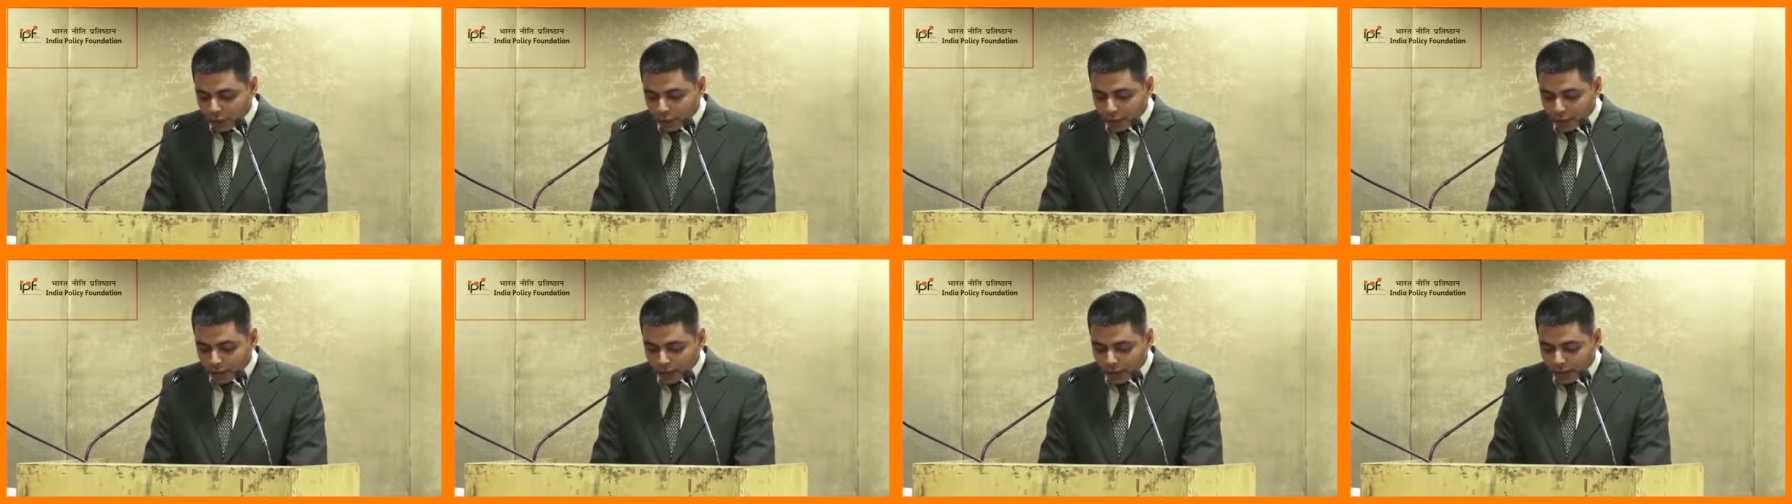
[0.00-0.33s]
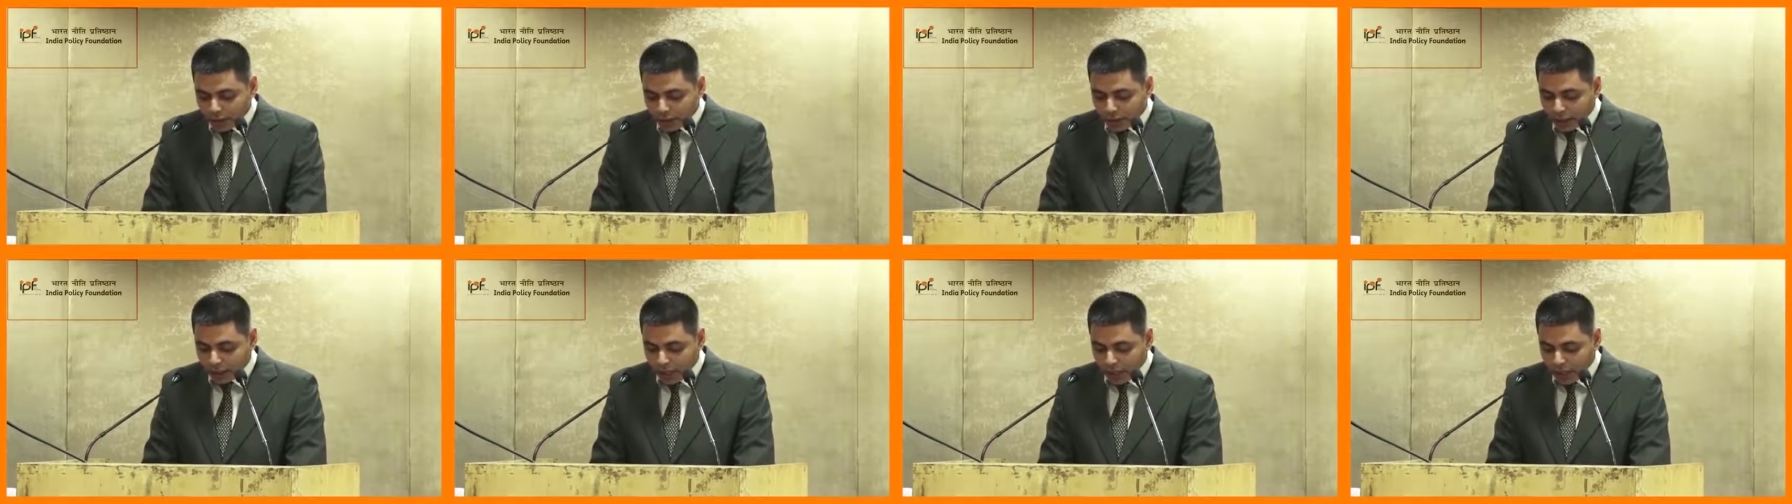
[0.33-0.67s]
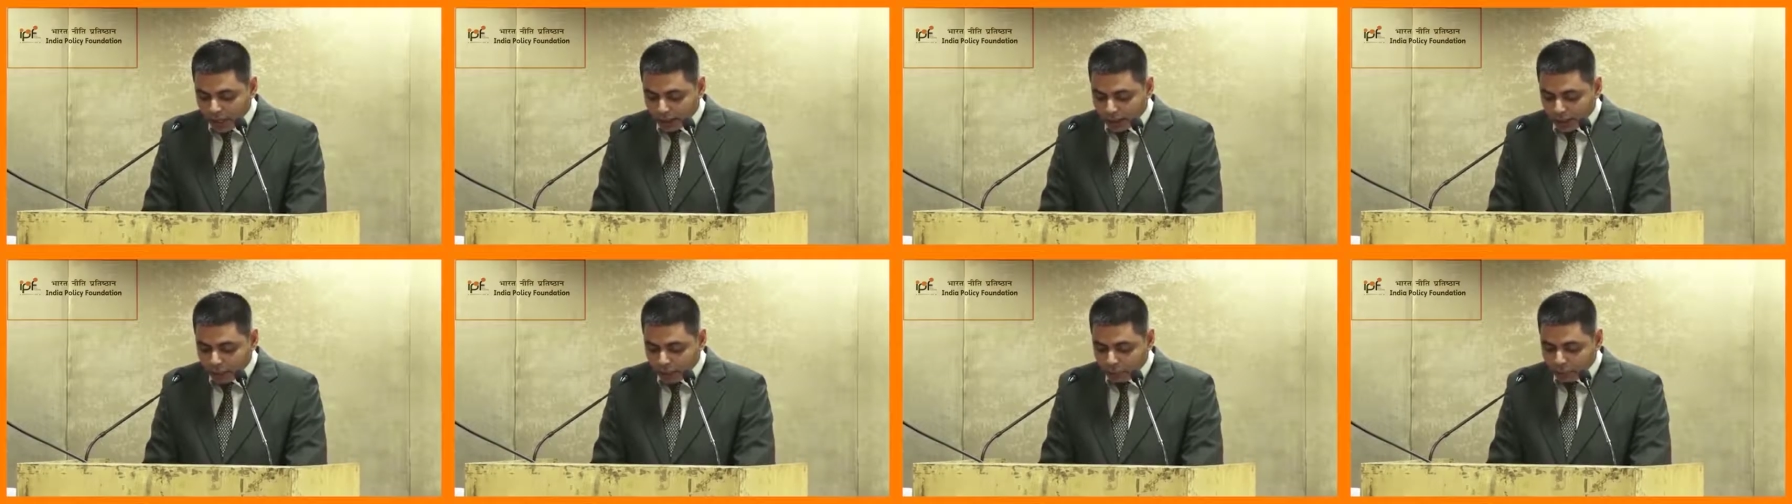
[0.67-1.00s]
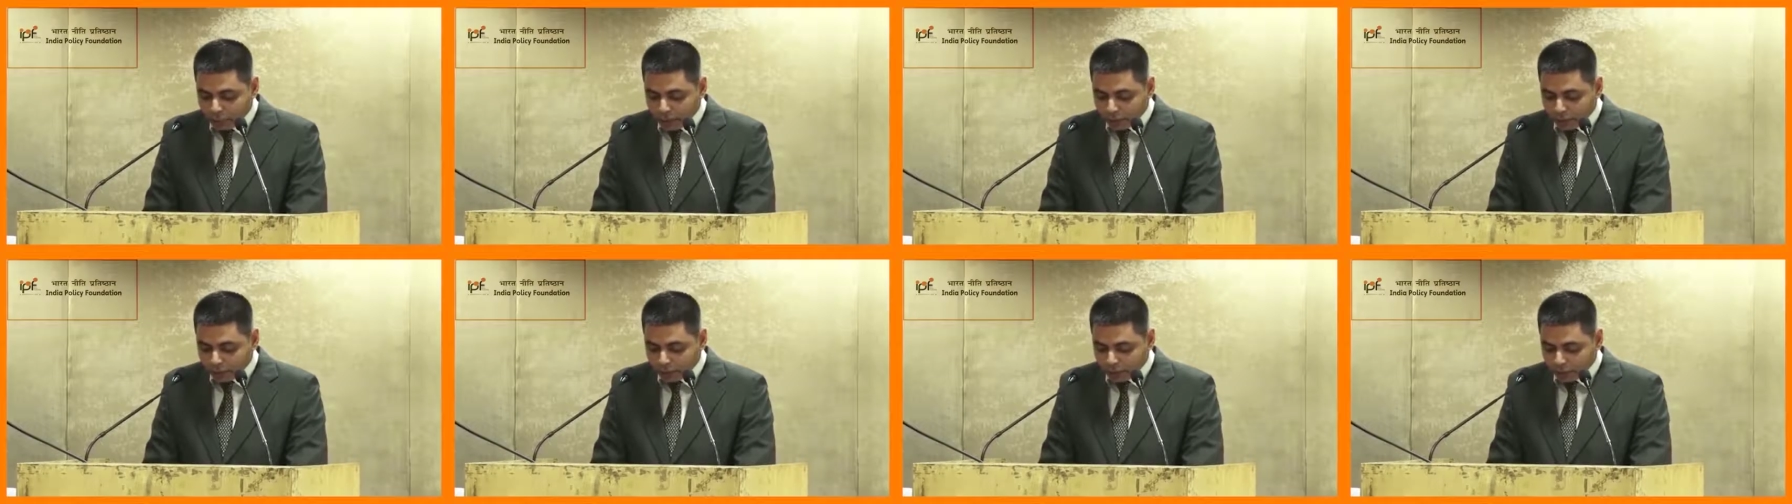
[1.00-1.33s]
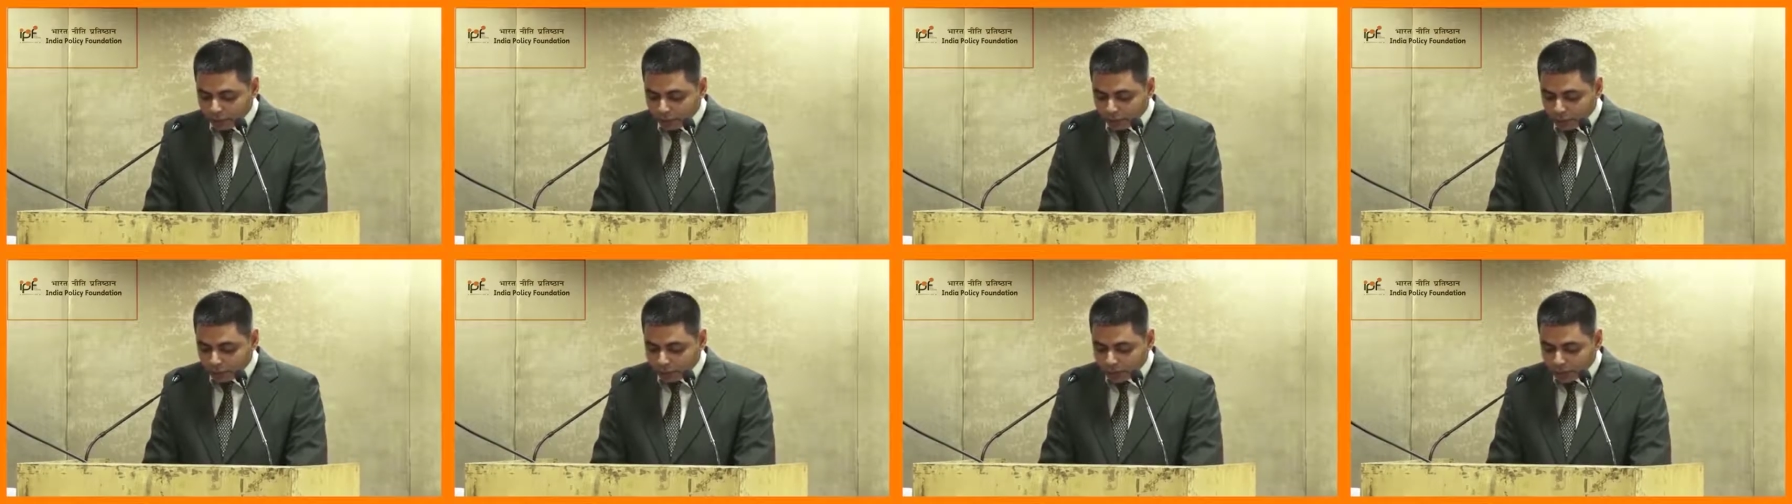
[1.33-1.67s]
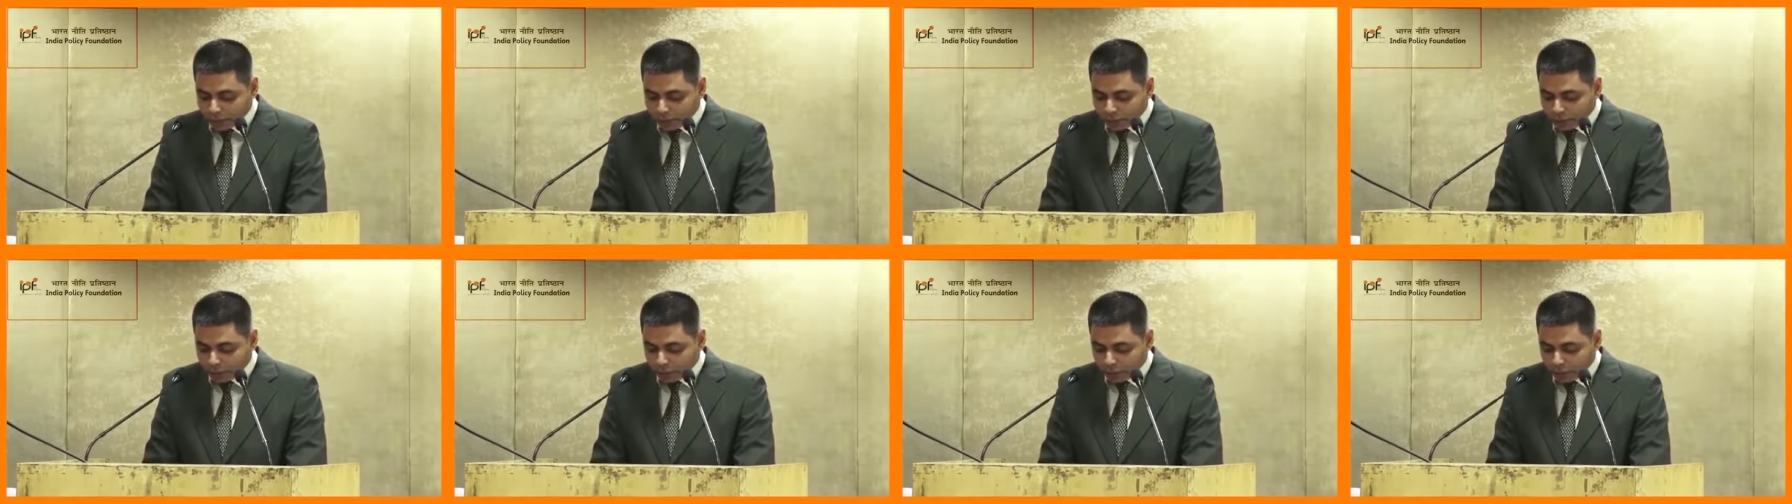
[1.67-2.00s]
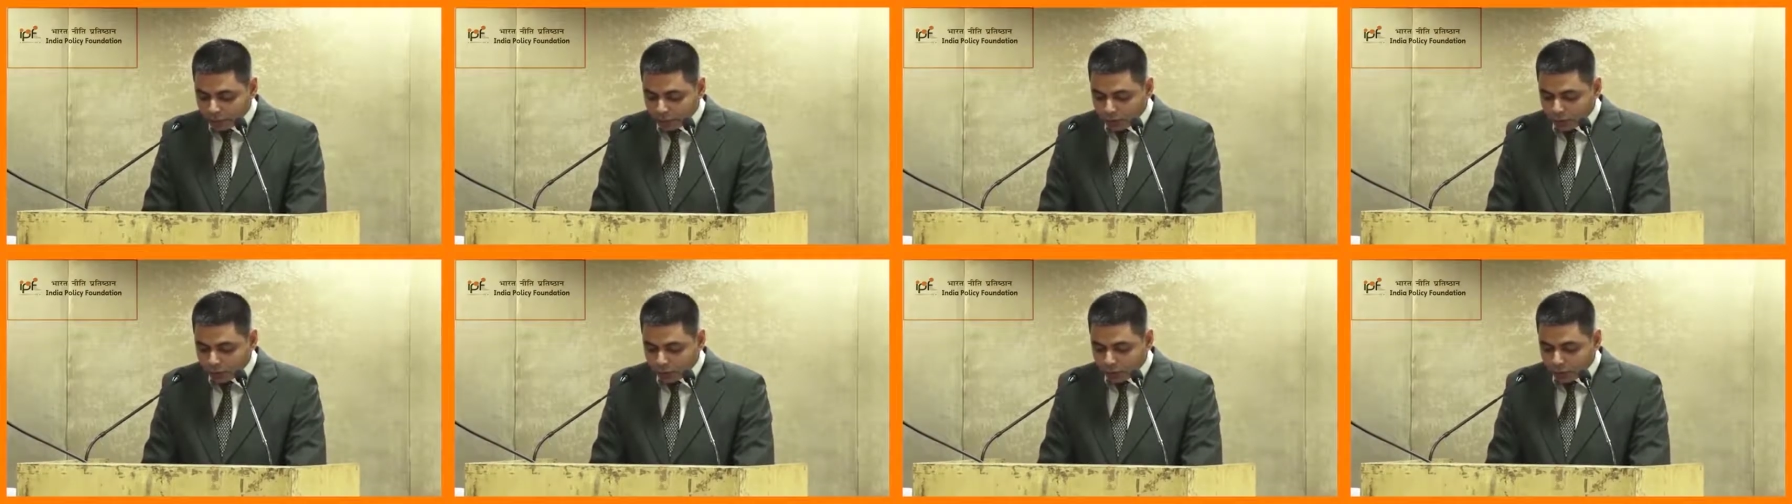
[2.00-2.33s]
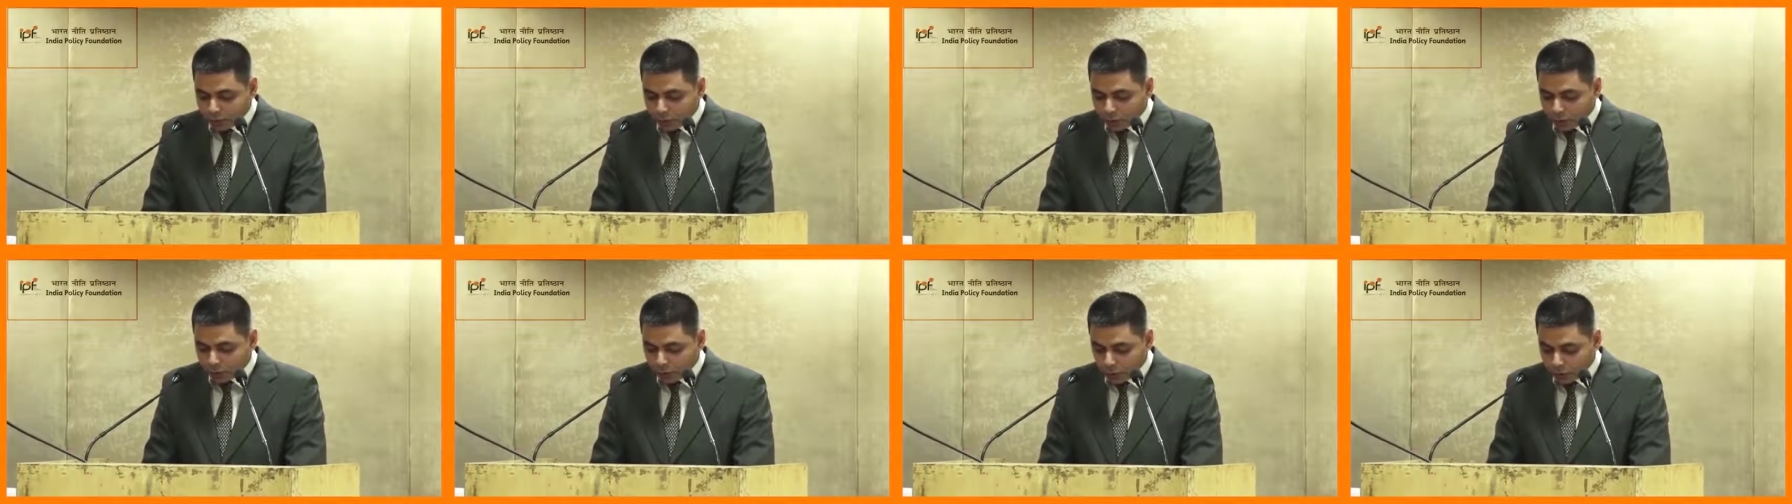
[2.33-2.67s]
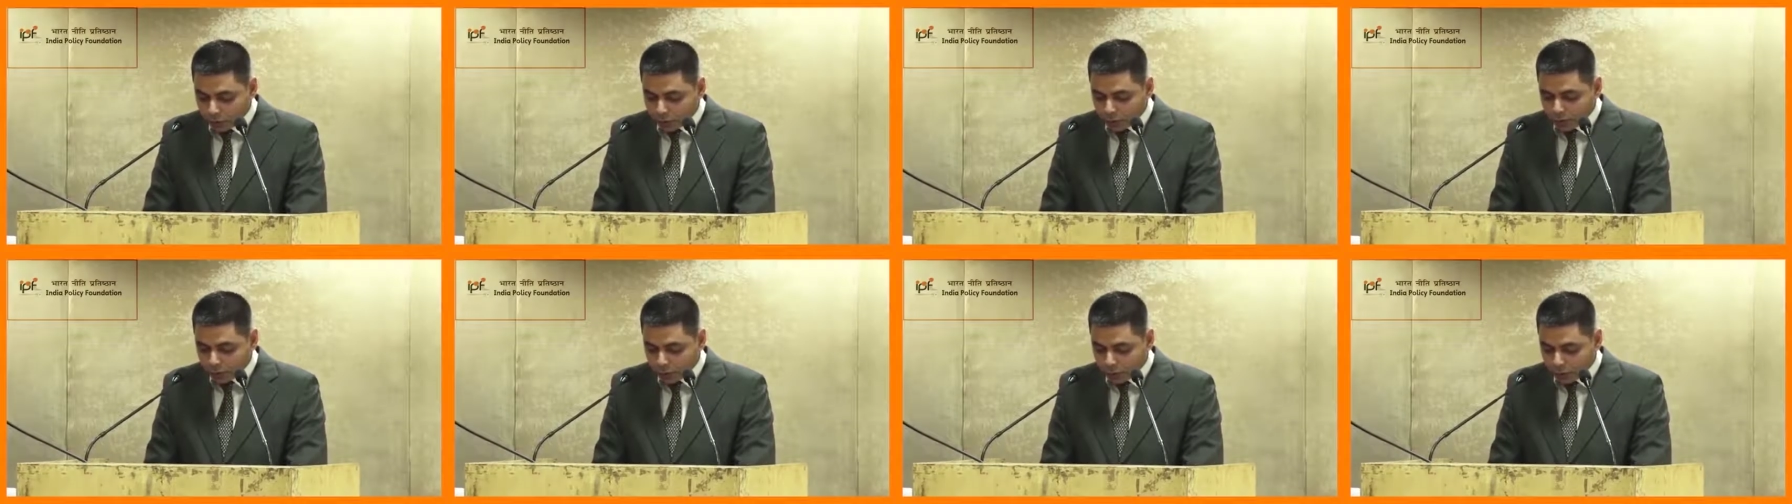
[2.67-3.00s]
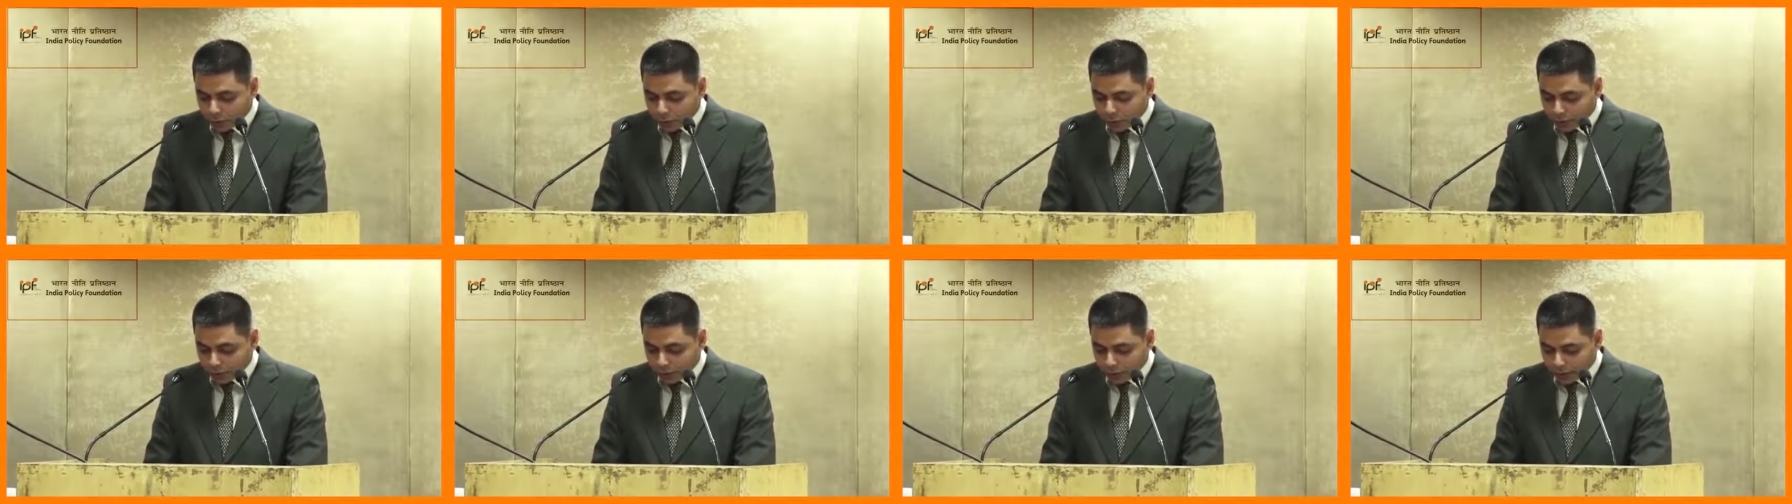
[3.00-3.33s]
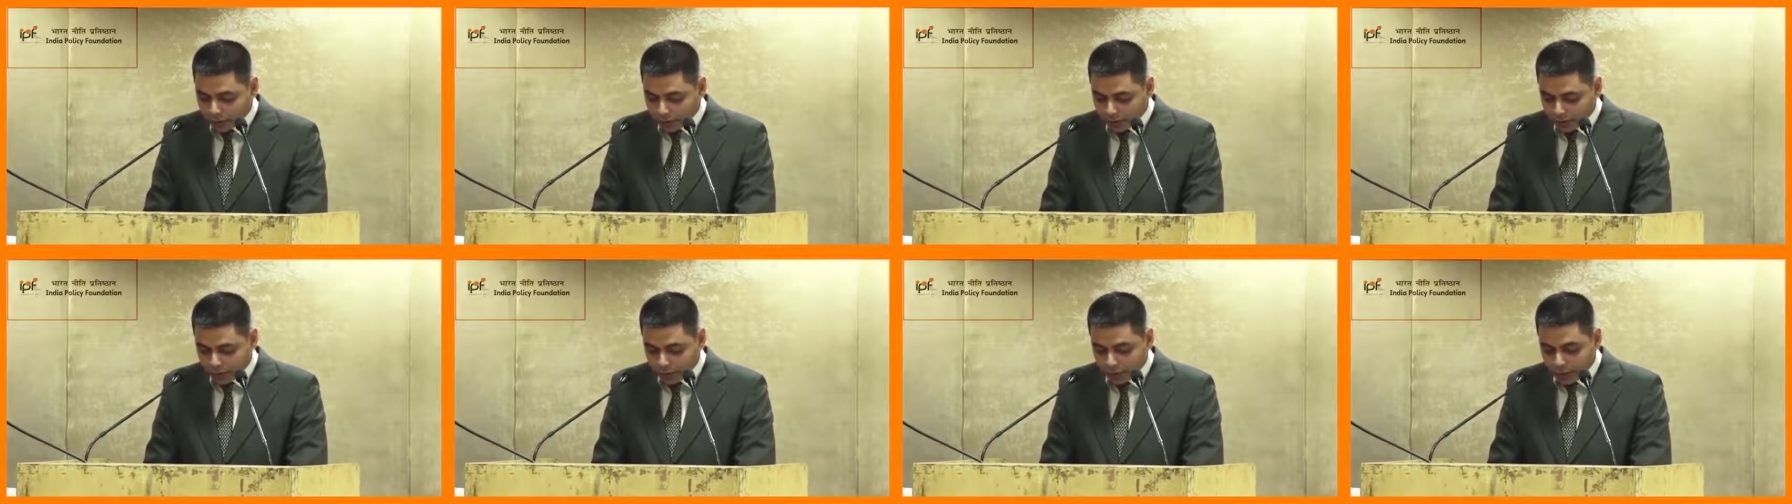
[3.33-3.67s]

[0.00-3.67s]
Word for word: to kill unarmed refugees before they would cross over to India.